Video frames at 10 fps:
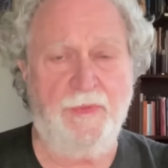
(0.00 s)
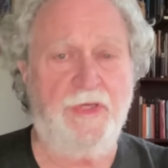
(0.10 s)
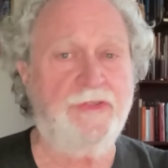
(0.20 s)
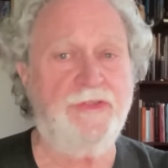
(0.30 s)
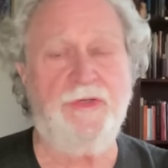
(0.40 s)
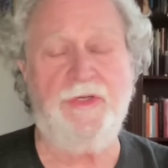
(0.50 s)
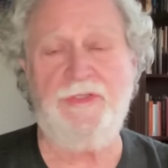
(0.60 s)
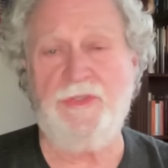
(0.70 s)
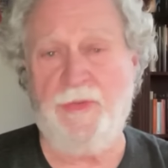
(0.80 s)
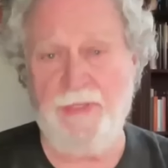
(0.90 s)
of those
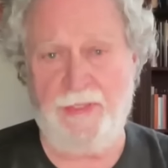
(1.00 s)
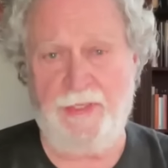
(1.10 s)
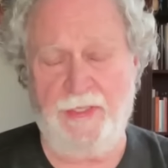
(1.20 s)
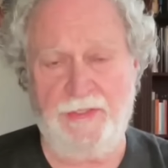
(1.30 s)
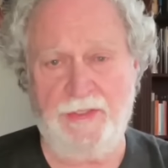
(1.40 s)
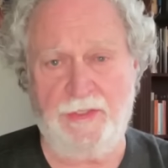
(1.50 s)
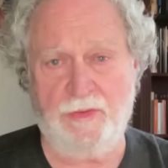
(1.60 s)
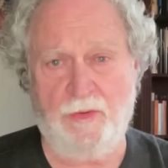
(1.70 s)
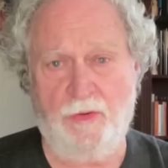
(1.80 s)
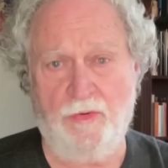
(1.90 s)
students are in the Dead Sea
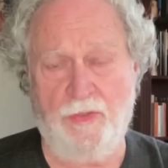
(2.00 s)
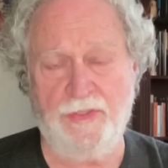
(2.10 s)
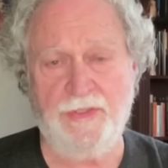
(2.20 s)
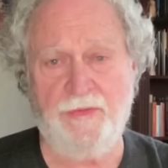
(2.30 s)
Scroll course,